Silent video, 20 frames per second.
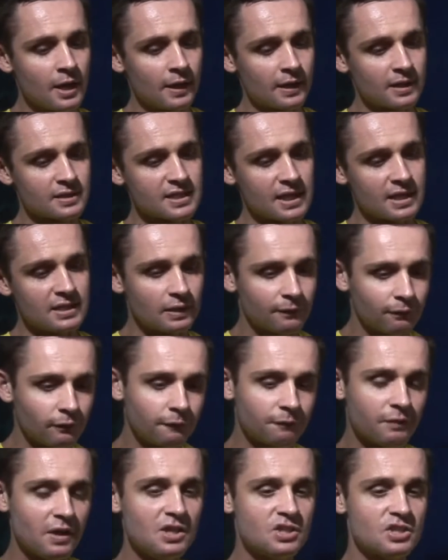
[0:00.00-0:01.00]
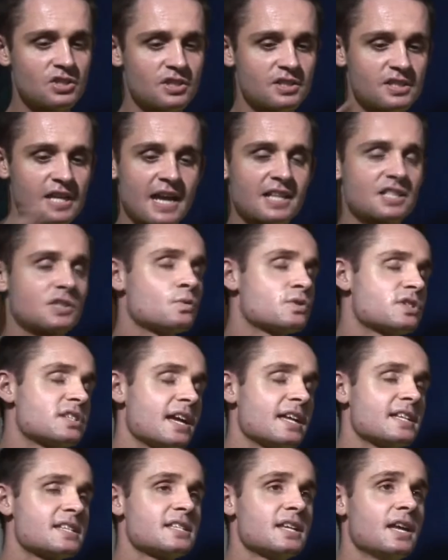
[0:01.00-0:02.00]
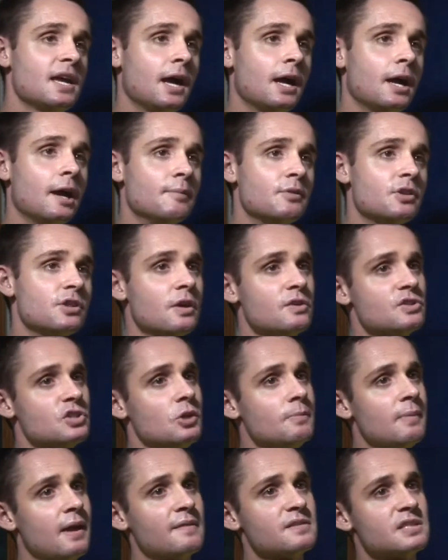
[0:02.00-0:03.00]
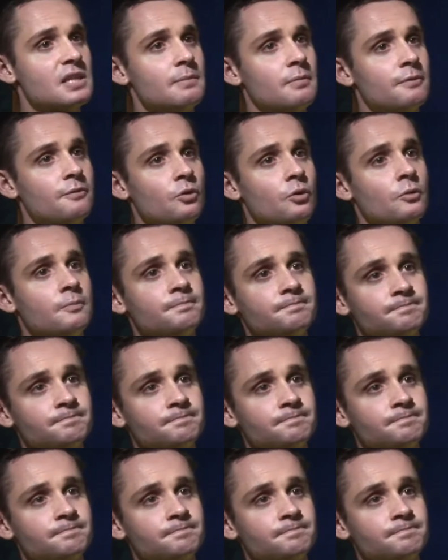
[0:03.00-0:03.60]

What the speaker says: contain different features and tactical sets than those that you may have seen before.